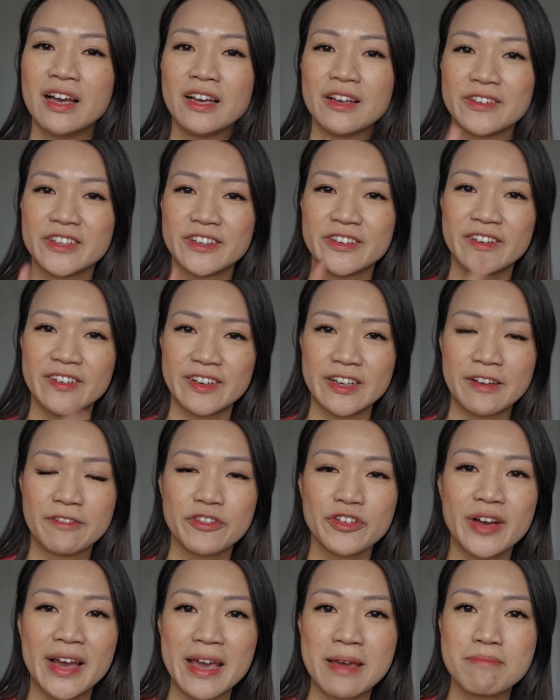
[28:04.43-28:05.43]

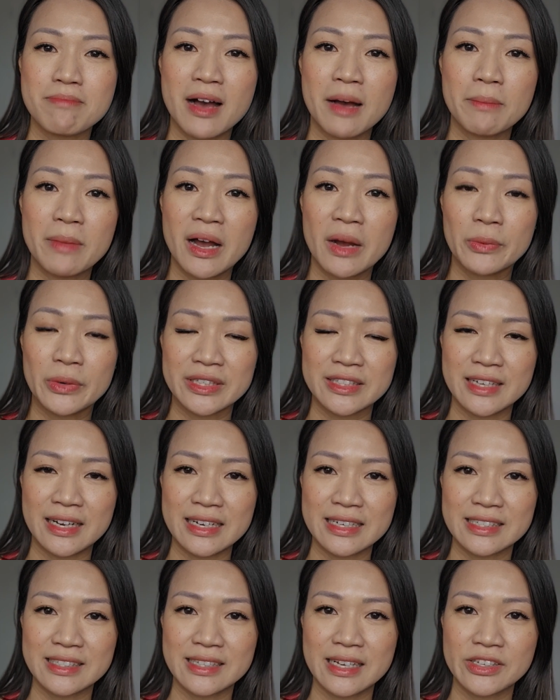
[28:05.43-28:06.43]
If you're a mama with
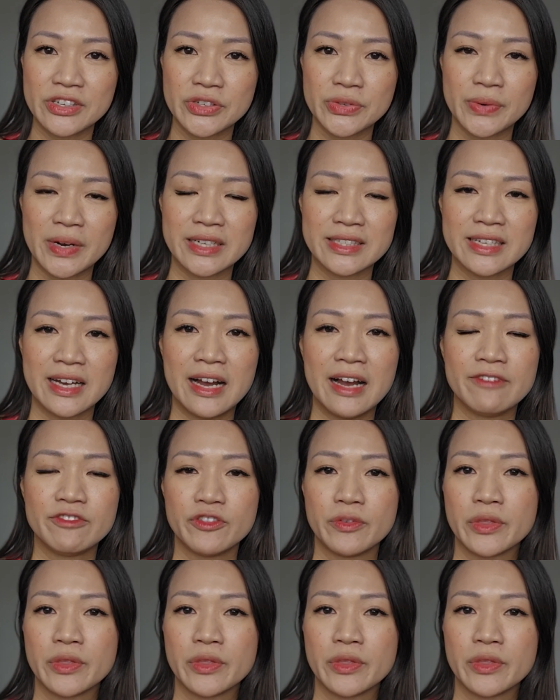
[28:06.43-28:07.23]
diastasis recti,